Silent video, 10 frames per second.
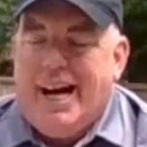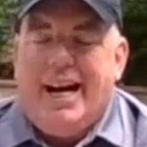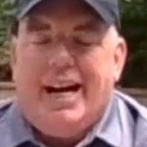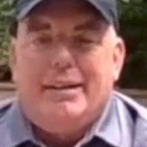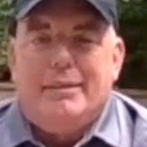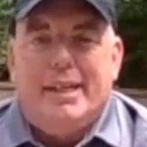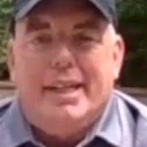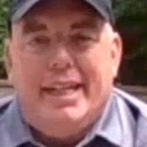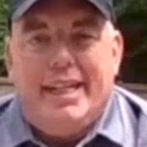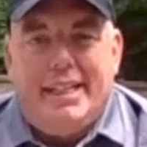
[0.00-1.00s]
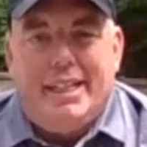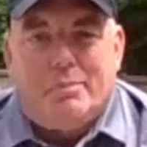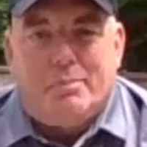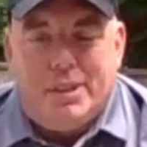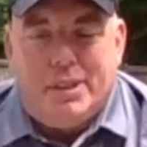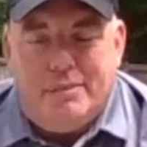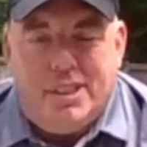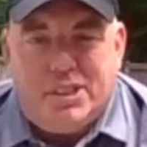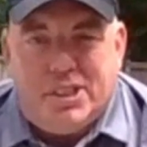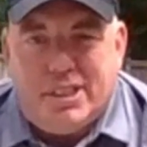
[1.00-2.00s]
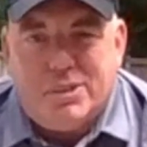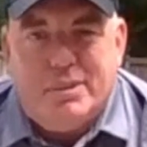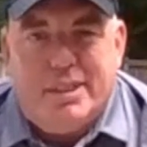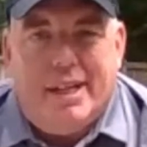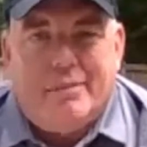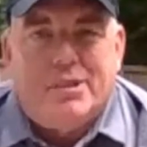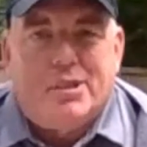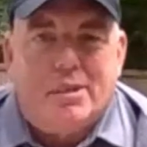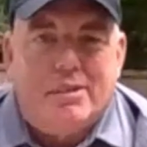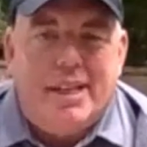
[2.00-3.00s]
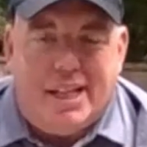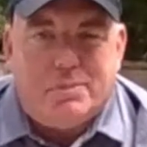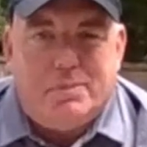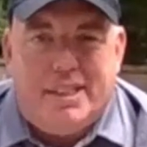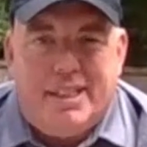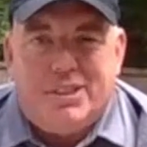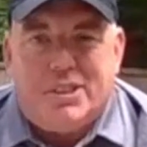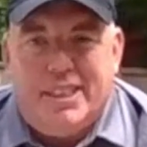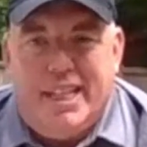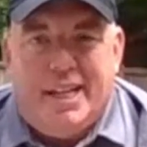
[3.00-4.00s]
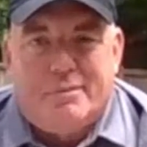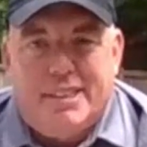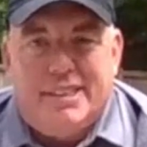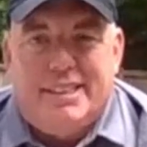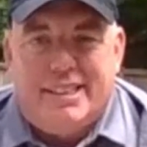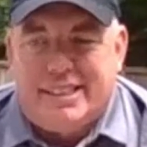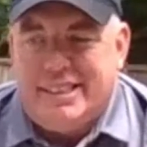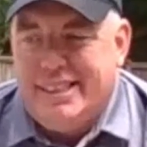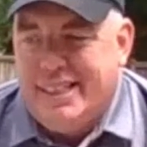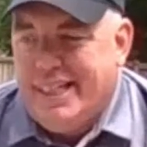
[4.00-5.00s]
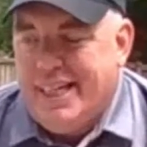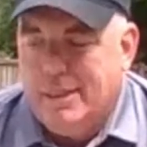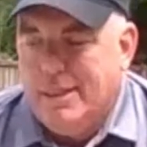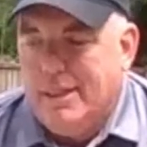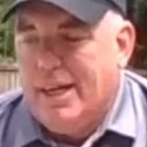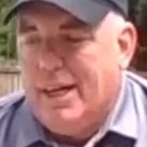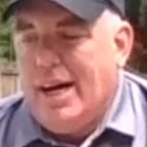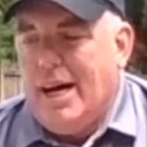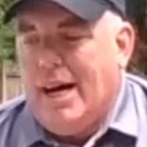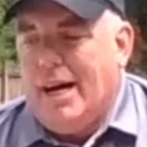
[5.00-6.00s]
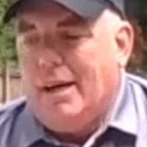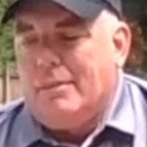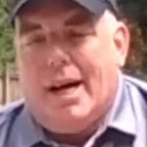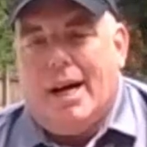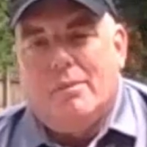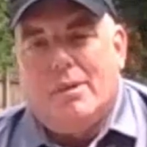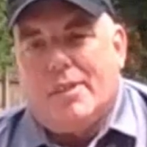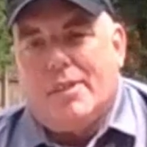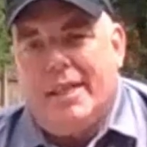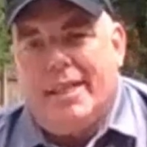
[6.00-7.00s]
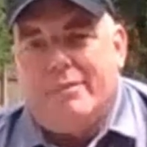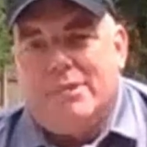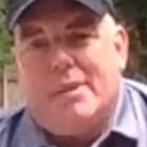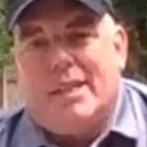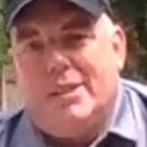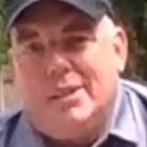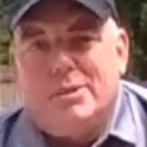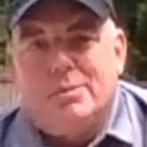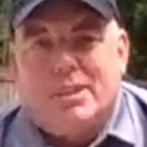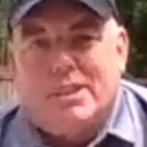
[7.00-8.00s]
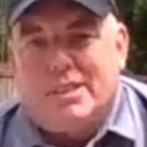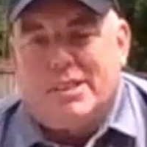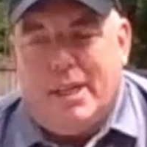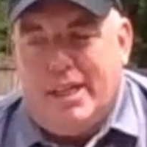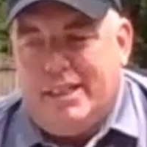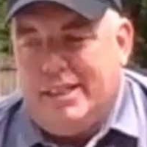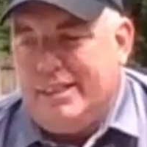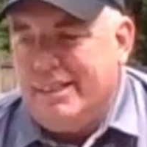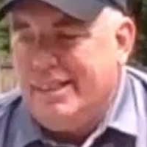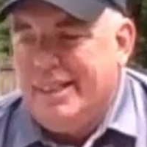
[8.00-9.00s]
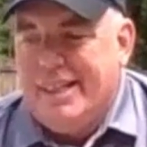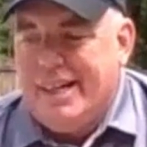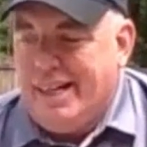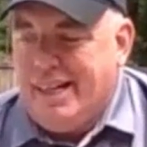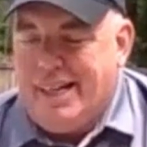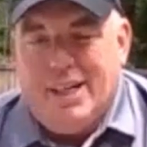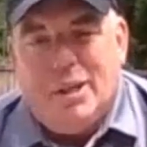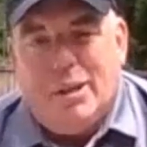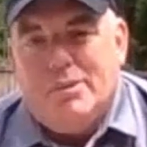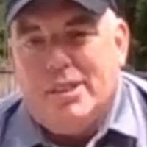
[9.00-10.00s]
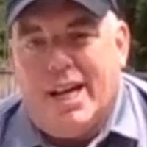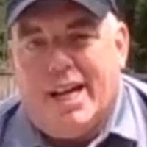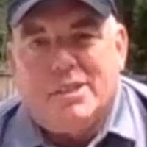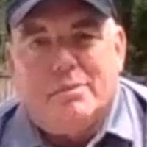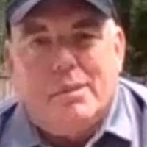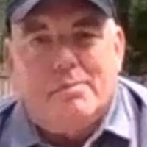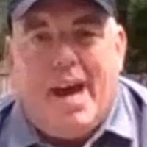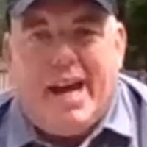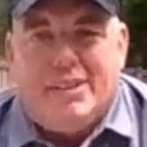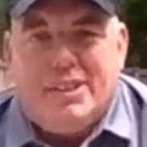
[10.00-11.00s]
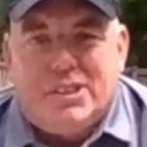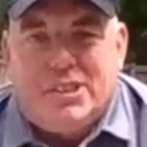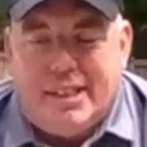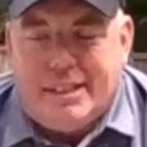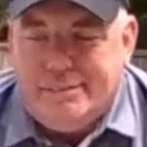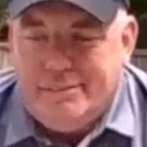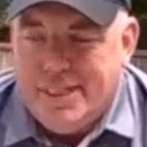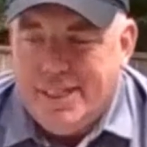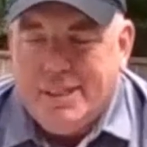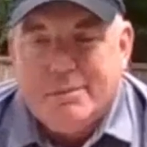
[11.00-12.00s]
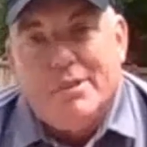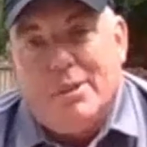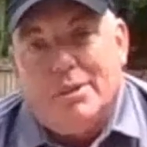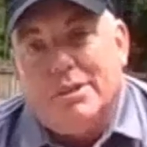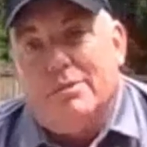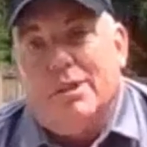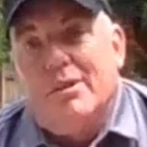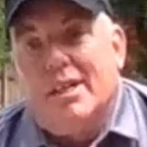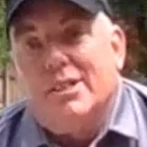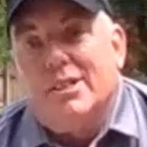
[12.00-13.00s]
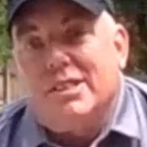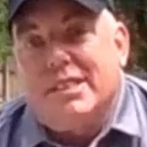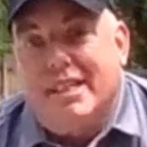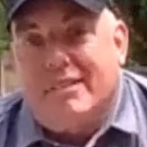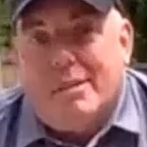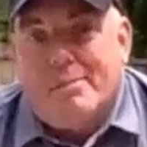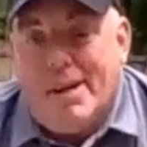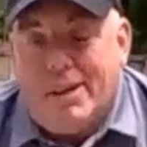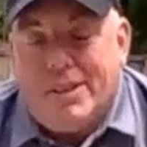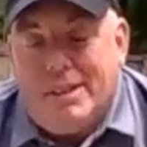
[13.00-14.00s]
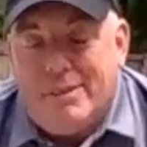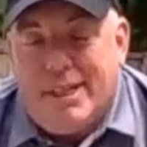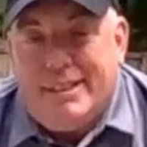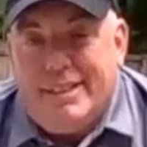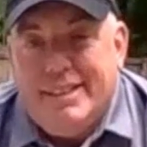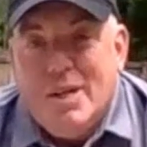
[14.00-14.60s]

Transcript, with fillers: Um, in our previous years, we have grown exponentially every year. Um, I want to thank everybody who's participated. Uh, I hope you guys will be back this year. For those of you who are just hearing about the event,